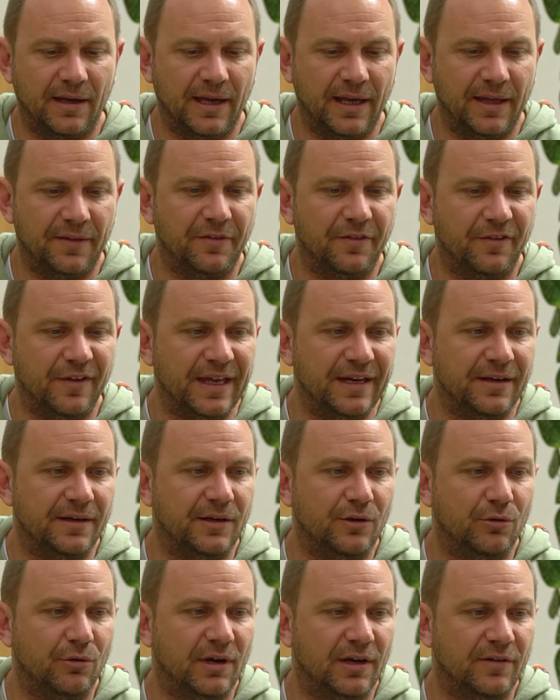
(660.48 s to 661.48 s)
and then
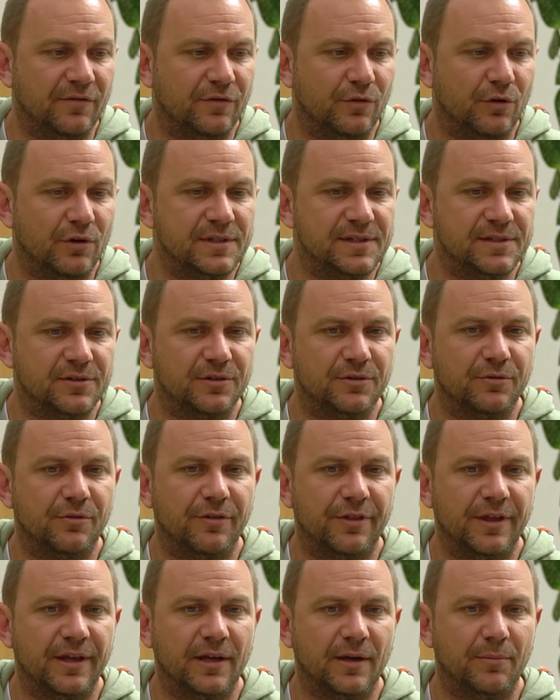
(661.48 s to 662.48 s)
you have also to
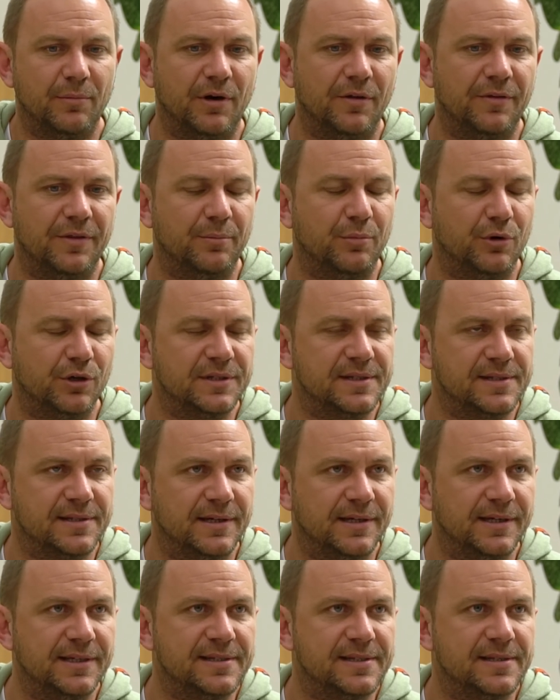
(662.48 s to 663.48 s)
think about the pot
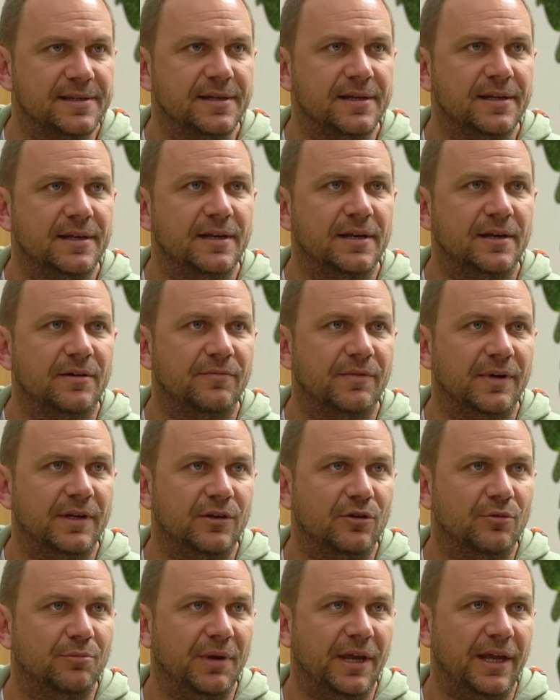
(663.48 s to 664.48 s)
size. When
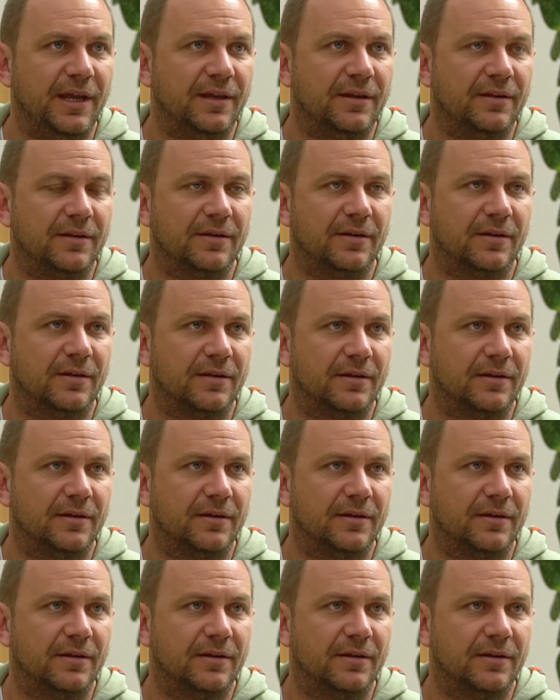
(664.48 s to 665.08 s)
you make